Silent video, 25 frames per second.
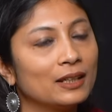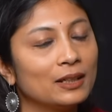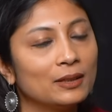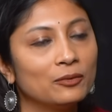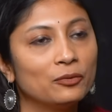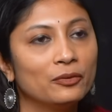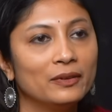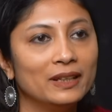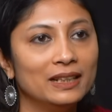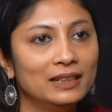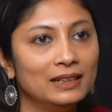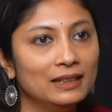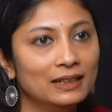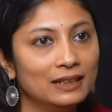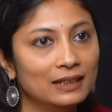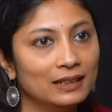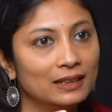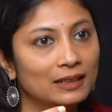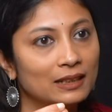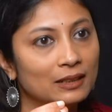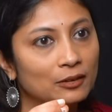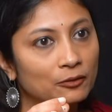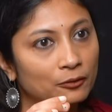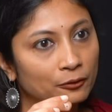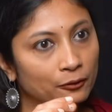will
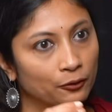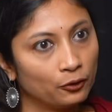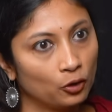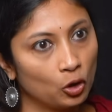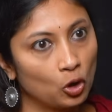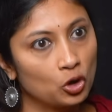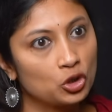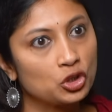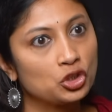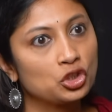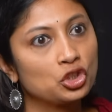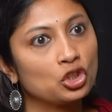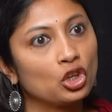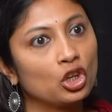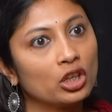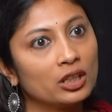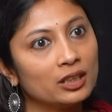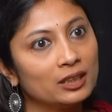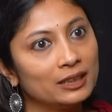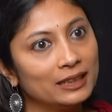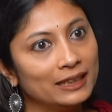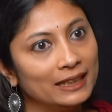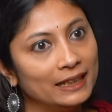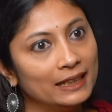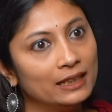for sure
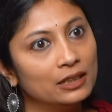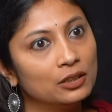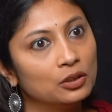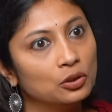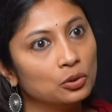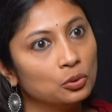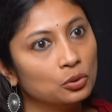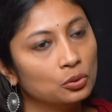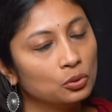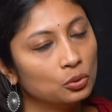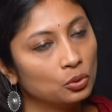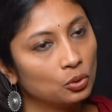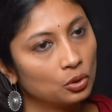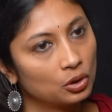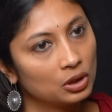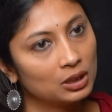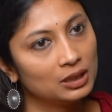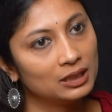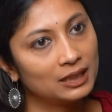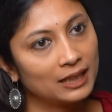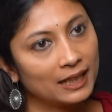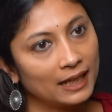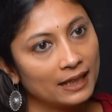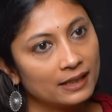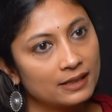lead to oral
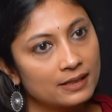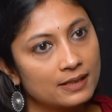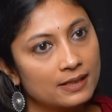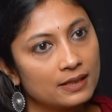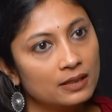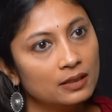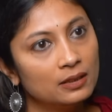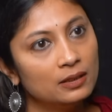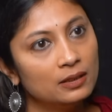cancer?